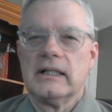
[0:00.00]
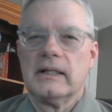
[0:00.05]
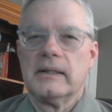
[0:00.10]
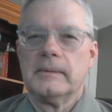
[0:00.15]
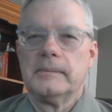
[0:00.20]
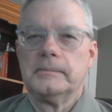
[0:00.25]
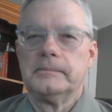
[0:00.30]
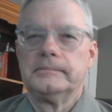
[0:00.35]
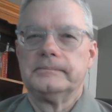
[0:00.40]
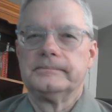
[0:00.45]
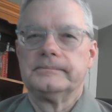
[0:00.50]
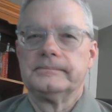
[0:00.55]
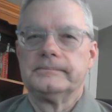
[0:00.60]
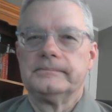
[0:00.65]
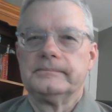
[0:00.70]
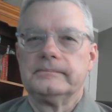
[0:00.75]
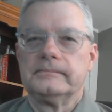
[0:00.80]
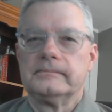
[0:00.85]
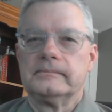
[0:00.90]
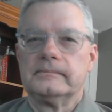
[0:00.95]

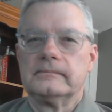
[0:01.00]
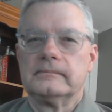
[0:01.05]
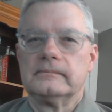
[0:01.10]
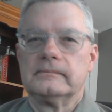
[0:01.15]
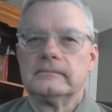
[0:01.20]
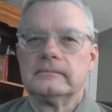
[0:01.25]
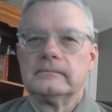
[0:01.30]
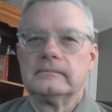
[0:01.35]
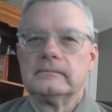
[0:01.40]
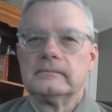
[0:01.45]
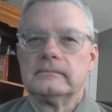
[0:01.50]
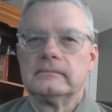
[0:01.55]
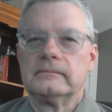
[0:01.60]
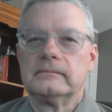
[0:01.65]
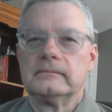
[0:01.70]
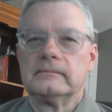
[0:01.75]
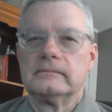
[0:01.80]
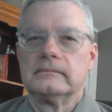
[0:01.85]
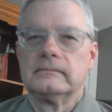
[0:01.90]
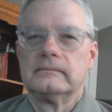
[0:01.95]

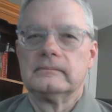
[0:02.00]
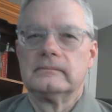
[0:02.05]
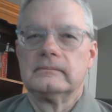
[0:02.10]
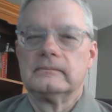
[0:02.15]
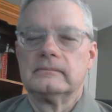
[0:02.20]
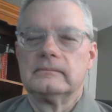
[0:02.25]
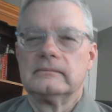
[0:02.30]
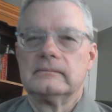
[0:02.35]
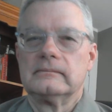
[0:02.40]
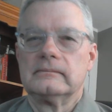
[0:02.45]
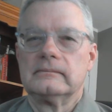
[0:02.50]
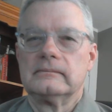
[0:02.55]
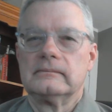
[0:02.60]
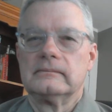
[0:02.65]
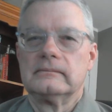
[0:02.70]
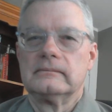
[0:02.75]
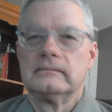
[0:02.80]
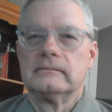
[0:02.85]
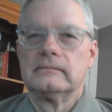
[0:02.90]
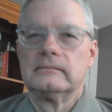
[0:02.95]

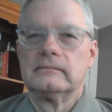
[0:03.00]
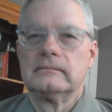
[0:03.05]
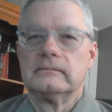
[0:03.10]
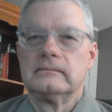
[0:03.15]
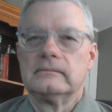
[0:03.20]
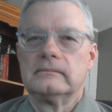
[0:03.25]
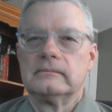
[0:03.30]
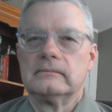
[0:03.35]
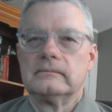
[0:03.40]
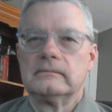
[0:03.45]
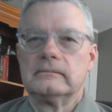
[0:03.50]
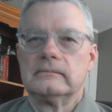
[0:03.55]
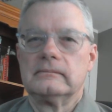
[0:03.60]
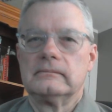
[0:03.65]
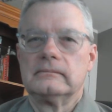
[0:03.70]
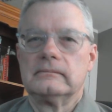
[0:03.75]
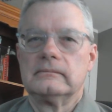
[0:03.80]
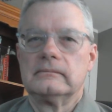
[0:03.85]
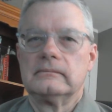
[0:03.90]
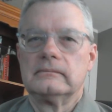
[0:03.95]

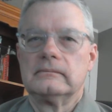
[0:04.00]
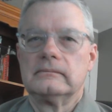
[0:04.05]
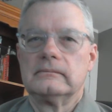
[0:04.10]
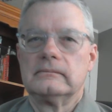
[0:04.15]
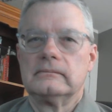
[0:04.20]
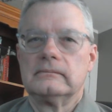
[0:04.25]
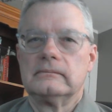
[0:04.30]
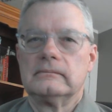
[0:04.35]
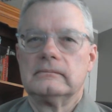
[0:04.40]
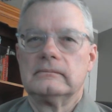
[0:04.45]
No one is speaking in this clip.